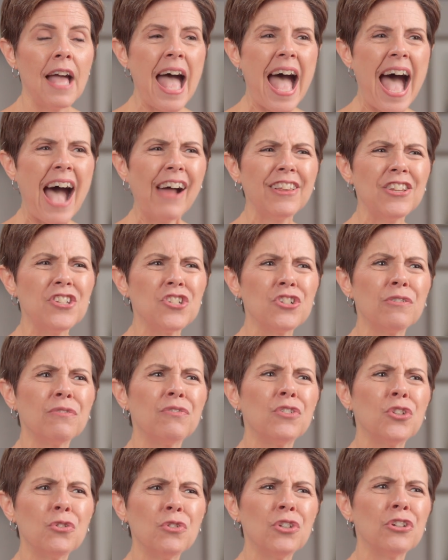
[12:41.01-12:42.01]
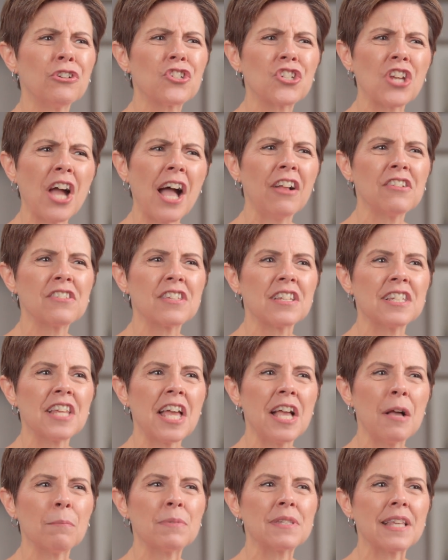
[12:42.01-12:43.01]
How did you view your child's
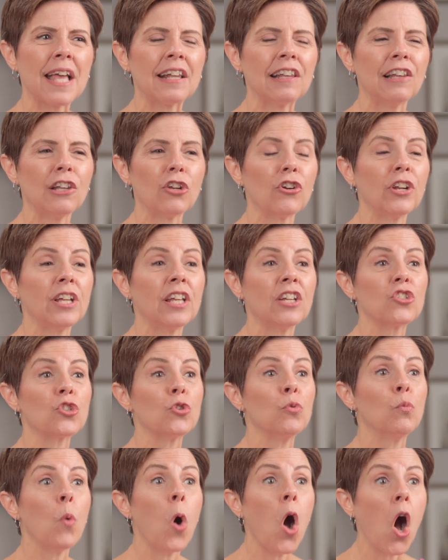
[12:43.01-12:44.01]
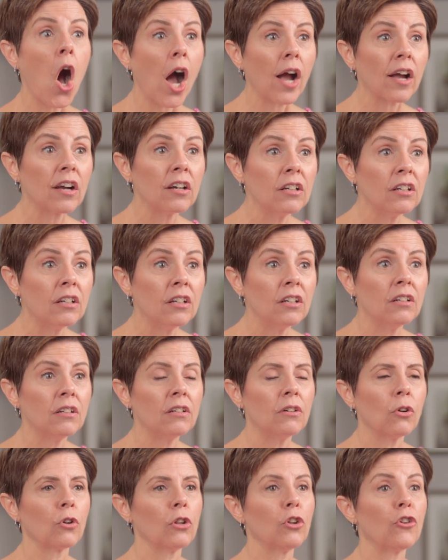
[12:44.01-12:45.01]
attempts at learning to walk,
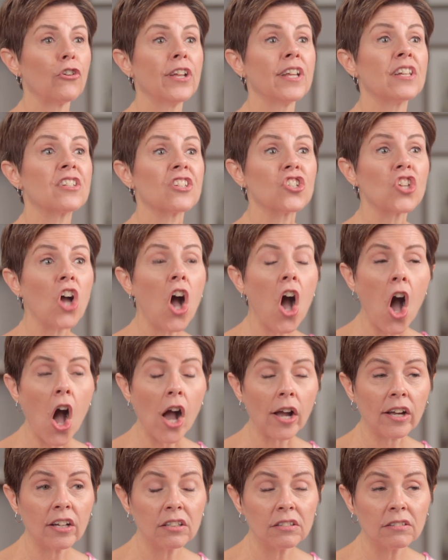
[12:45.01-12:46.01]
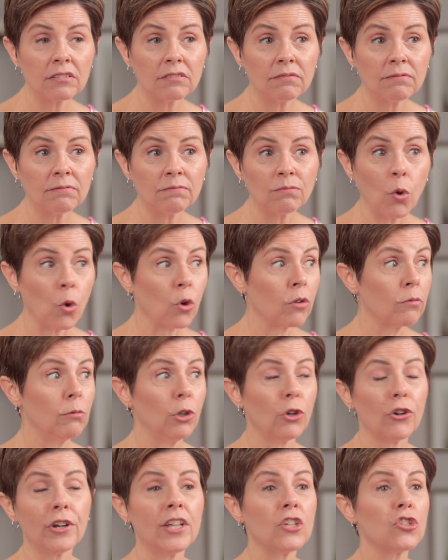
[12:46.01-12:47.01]
or learning to talk, or
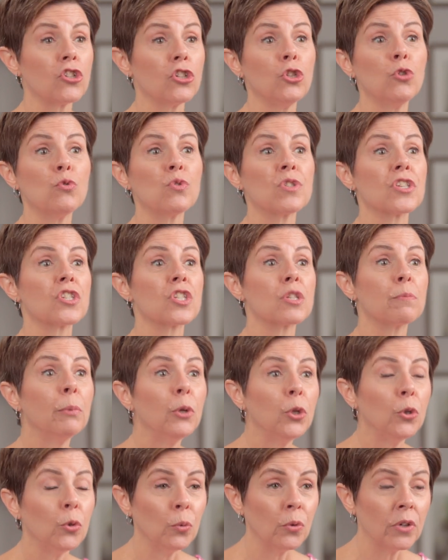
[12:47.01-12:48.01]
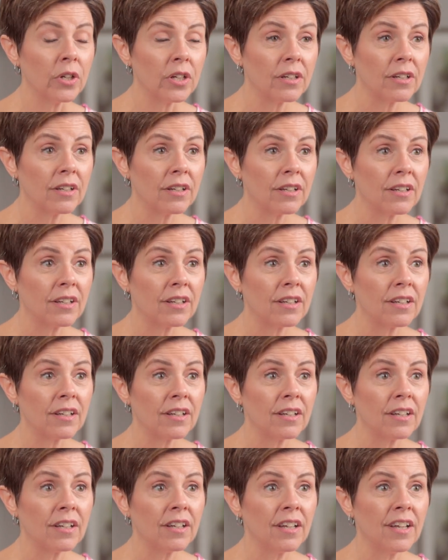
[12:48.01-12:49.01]
learning to use a spoon?
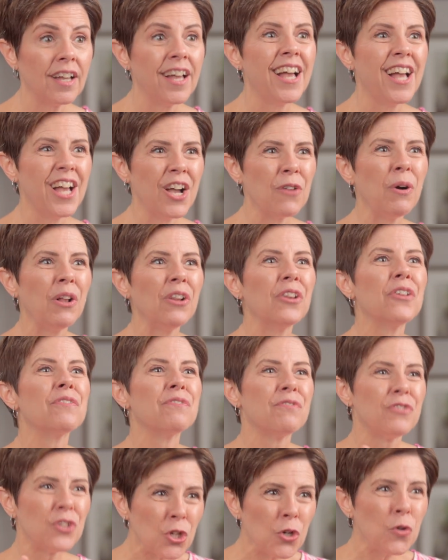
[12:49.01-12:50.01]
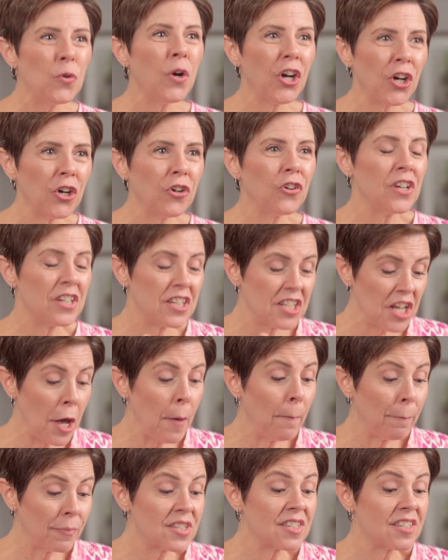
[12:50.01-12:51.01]
Well, view her
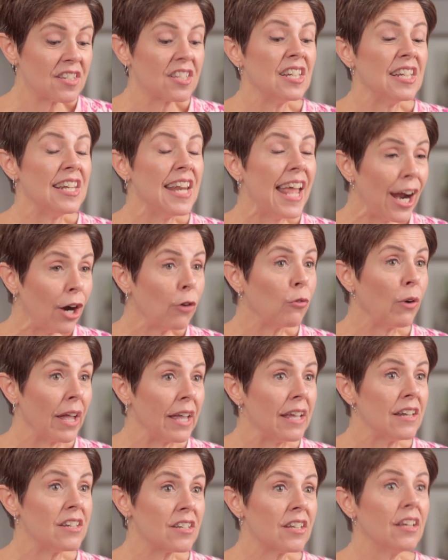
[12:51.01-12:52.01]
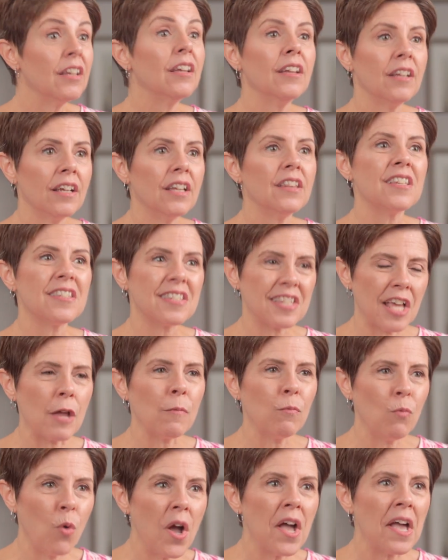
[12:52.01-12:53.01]
attempts to narrate in the
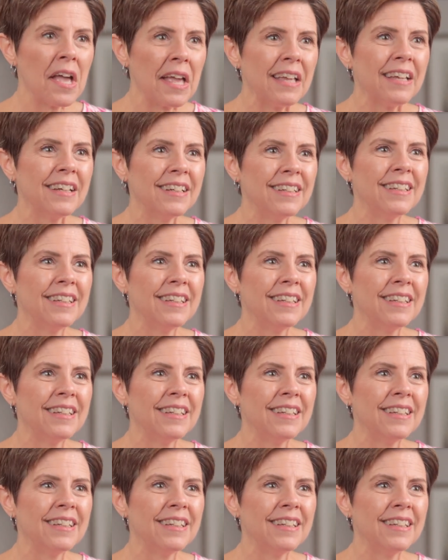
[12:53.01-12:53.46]
same way.